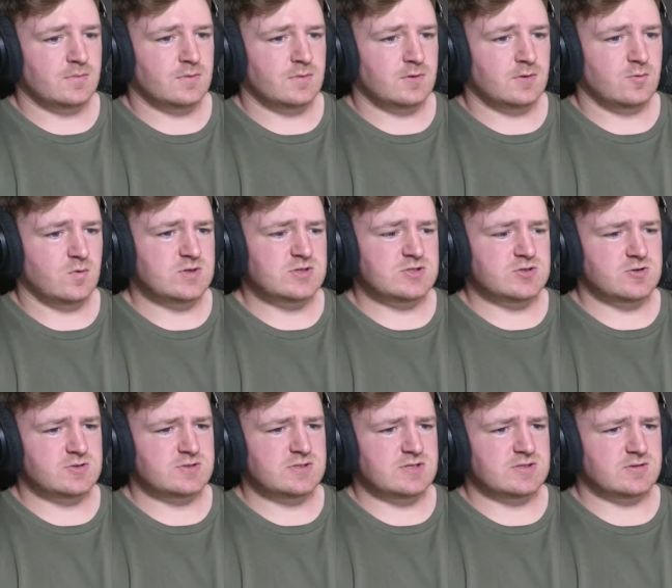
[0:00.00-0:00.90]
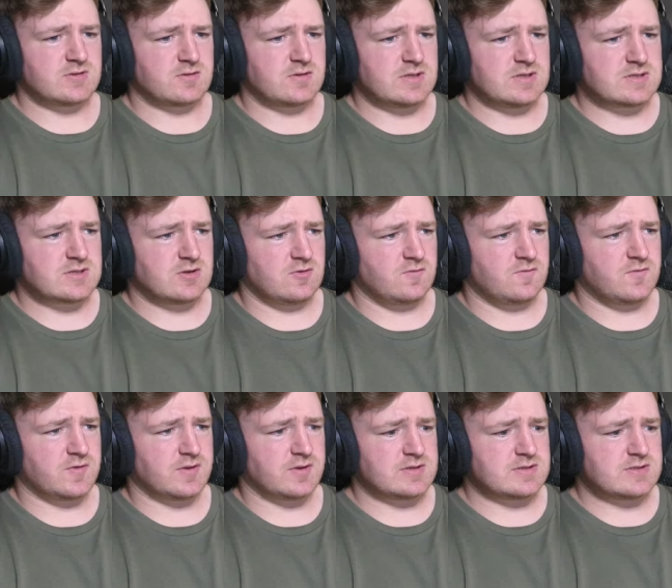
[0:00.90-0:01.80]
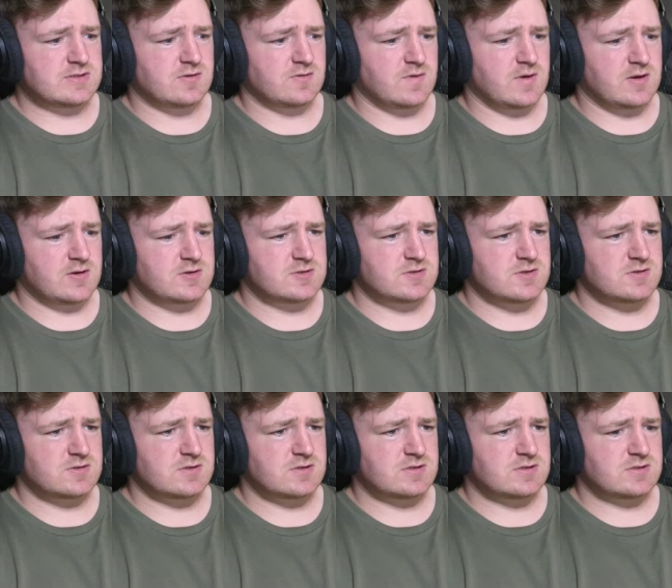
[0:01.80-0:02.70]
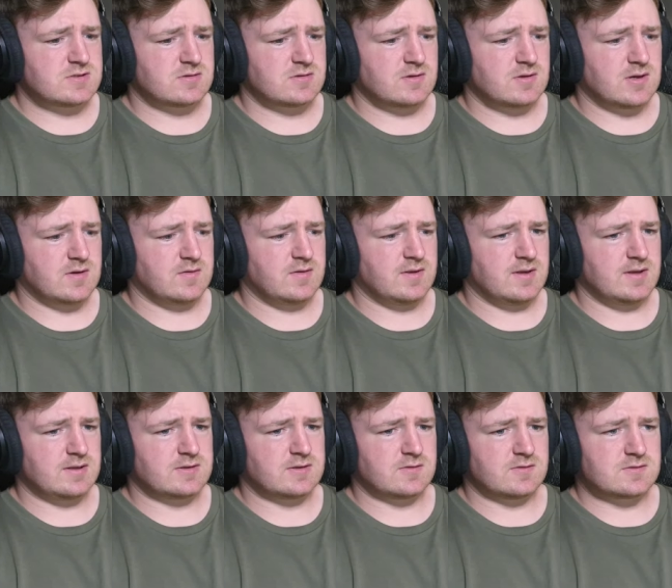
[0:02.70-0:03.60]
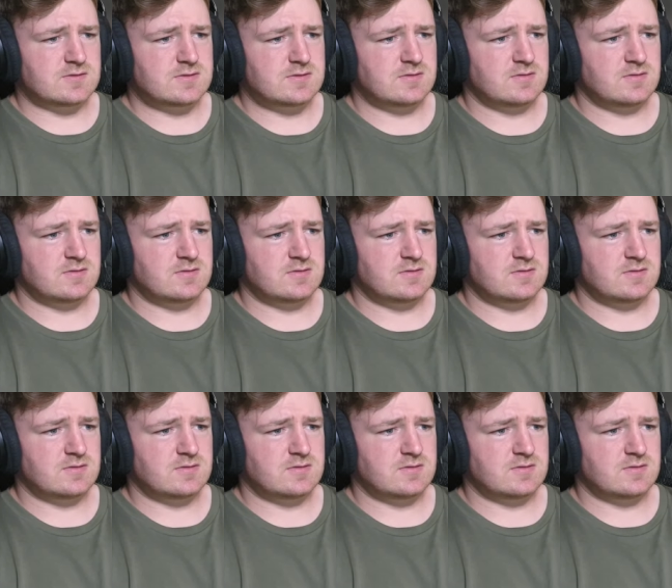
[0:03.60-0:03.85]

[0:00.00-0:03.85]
What jerseys are these two for? Is it the Raiders jerseys? I really like those.